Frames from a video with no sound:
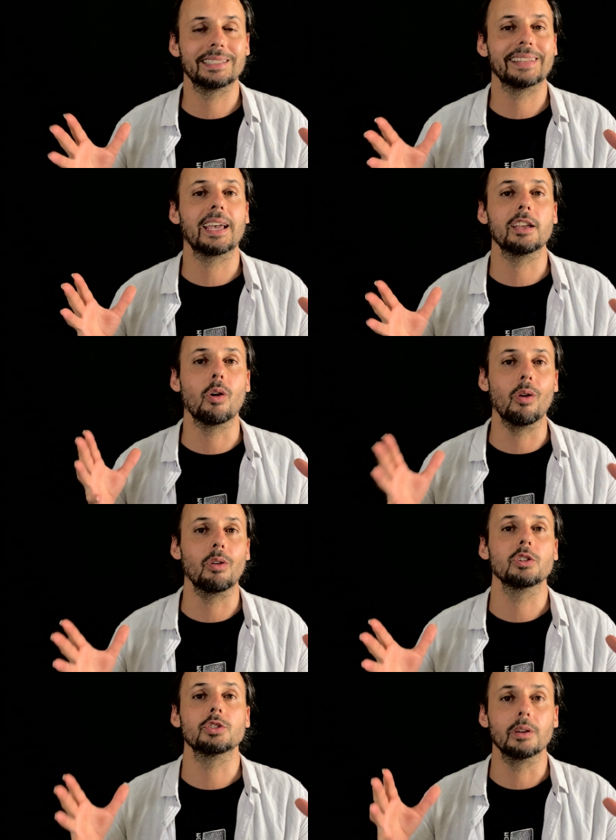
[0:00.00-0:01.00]
that I call
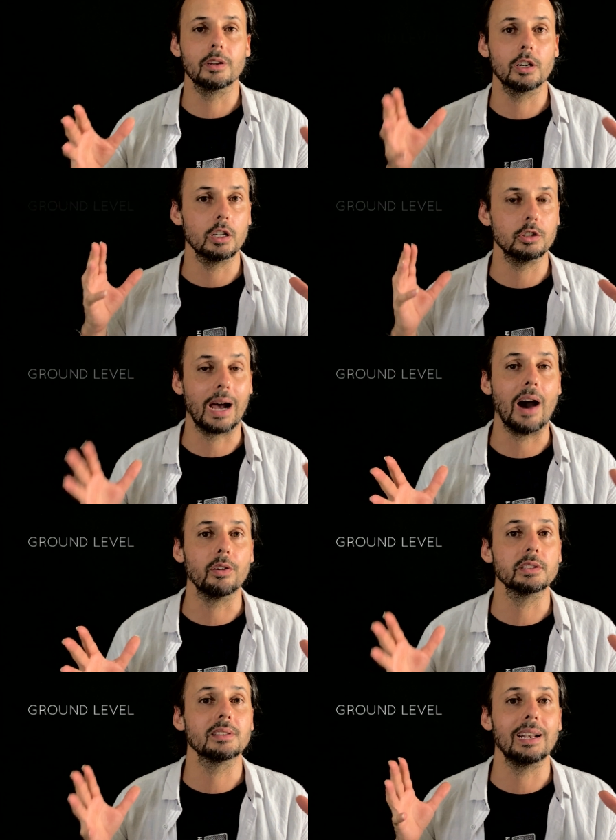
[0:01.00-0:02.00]
the
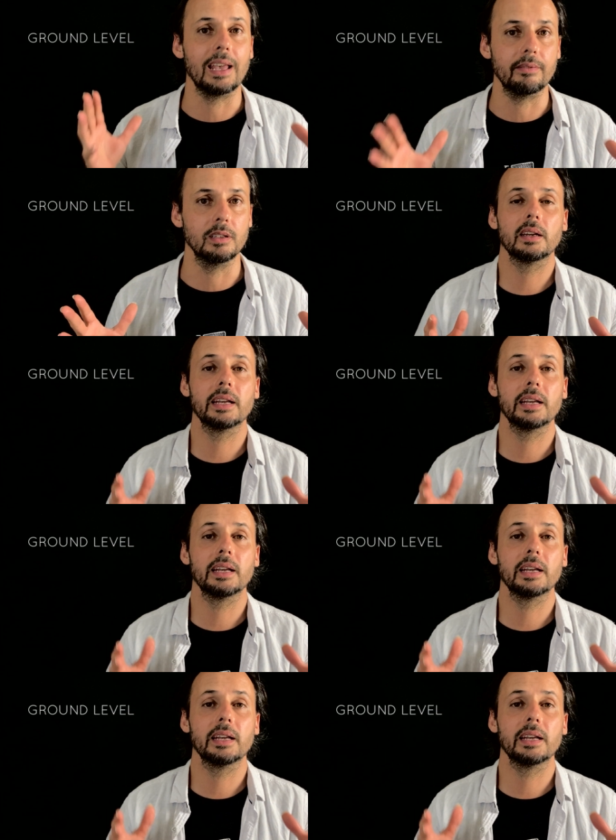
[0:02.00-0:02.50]
ground level.